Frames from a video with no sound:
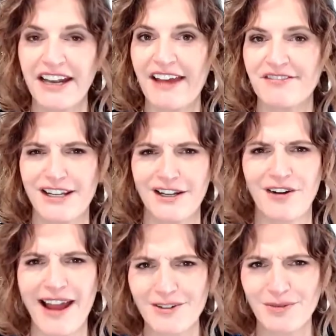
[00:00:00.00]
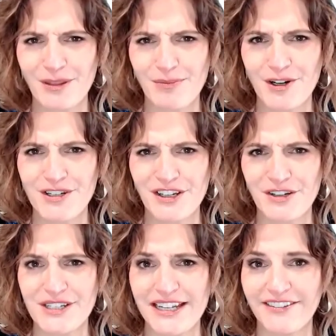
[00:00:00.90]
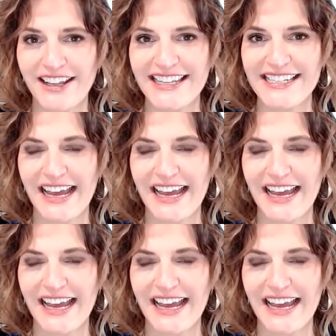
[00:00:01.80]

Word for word: to have to interact with the person who's giving this